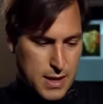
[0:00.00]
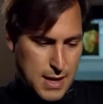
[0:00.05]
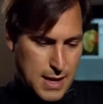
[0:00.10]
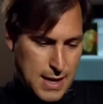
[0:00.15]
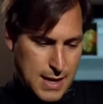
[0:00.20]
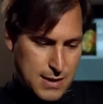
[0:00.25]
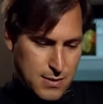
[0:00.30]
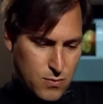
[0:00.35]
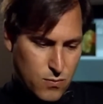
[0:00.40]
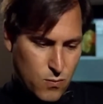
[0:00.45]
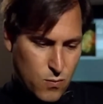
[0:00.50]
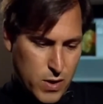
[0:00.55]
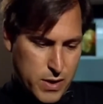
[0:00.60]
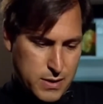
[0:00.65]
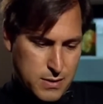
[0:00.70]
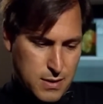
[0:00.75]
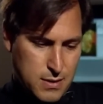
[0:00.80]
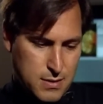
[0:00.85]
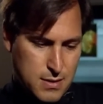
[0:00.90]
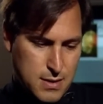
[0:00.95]
And one
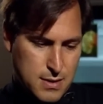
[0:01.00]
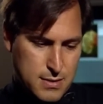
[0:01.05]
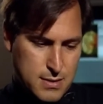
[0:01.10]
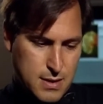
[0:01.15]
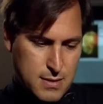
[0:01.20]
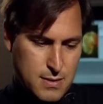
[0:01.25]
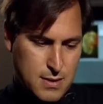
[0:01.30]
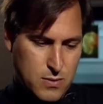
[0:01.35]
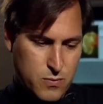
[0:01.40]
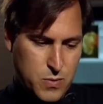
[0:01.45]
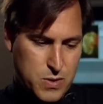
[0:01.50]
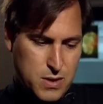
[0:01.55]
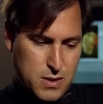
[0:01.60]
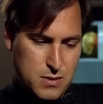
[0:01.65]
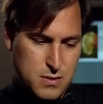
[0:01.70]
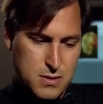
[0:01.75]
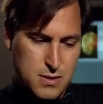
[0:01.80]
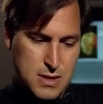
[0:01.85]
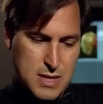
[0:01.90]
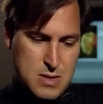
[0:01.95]
of the things I think we
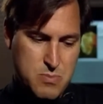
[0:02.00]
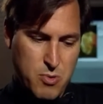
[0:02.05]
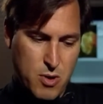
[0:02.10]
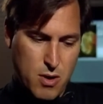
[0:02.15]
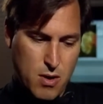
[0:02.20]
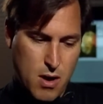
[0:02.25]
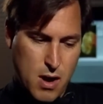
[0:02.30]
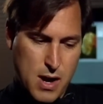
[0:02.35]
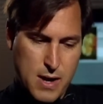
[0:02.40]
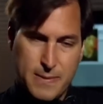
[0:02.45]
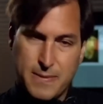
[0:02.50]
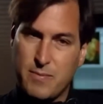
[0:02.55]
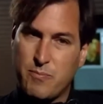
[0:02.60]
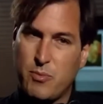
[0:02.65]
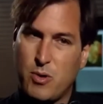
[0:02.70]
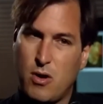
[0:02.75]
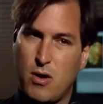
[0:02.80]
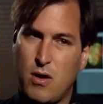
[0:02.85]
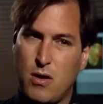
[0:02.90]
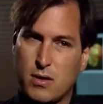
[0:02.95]
need to keep our eye on the
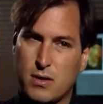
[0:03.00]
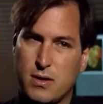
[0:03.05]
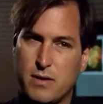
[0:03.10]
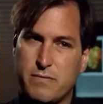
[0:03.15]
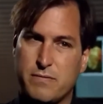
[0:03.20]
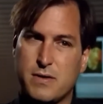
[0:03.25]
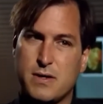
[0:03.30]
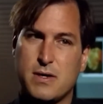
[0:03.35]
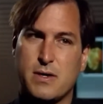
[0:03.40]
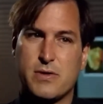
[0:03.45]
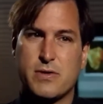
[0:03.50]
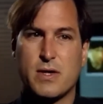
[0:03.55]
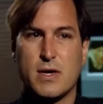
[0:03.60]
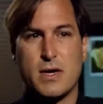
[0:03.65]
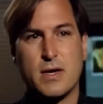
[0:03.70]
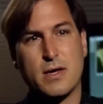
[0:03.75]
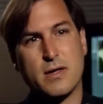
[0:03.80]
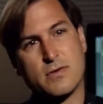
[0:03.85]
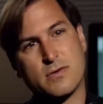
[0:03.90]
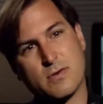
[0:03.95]
ball of is
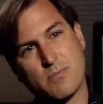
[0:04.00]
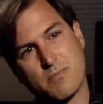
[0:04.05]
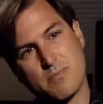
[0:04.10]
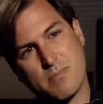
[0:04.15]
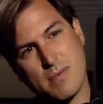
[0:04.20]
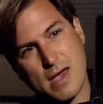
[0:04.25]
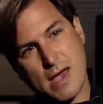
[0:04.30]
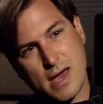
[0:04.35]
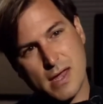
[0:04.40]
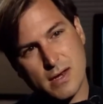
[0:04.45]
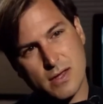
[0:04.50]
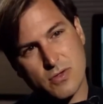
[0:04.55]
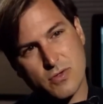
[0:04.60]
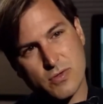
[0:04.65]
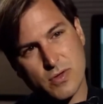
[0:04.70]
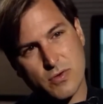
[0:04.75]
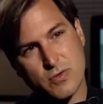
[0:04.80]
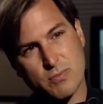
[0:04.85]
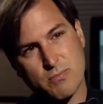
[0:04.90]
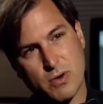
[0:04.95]
to
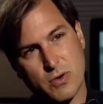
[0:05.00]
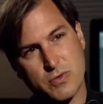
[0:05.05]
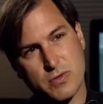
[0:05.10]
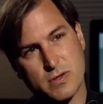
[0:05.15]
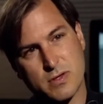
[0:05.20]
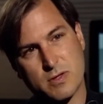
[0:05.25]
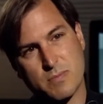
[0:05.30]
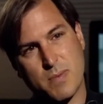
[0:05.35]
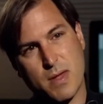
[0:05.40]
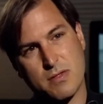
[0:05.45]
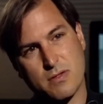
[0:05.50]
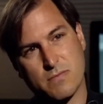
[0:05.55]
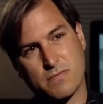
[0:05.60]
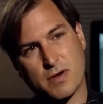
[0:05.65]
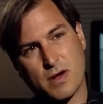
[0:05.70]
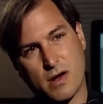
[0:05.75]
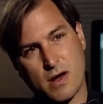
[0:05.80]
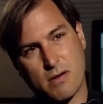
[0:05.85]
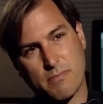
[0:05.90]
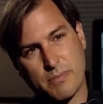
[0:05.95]
manage those most expensive
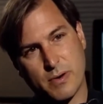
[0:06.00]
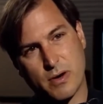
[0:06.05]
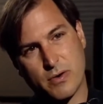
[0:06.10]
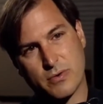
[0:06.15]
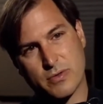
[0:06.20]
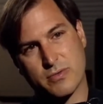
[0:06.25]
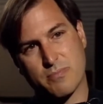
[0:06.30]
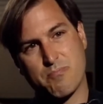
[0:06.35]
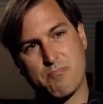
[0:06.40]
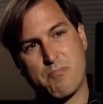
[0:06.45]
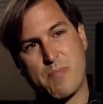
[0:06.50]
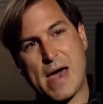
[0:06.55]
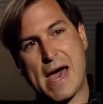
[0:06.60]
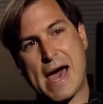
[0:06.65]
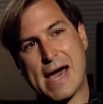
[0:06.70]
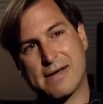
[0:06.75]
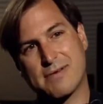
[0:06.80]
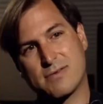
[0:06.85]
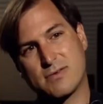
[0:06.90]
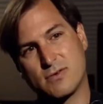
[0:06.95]
components
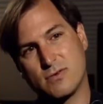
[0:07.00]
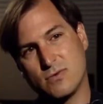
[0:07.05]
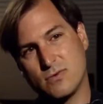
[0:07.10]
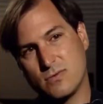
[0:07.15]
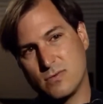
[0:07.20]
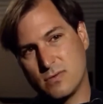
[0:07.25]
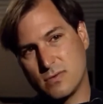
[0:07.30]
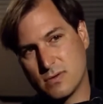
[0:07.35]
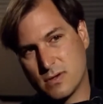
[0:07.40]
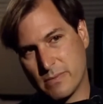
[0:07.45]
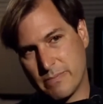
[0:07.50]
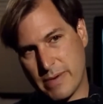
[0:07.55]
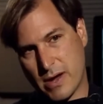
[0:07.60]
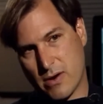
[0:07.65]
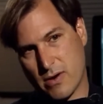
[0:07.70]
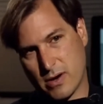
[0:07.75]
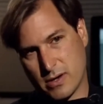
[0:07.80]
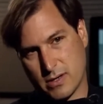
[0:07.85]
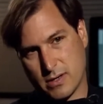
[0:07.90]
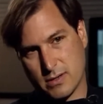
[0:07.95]
back to
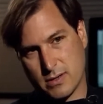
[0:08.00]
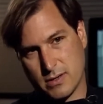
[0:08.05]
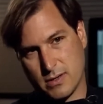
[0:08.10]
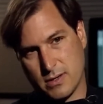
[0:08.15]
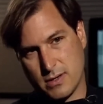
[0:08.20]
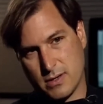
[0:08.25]
America.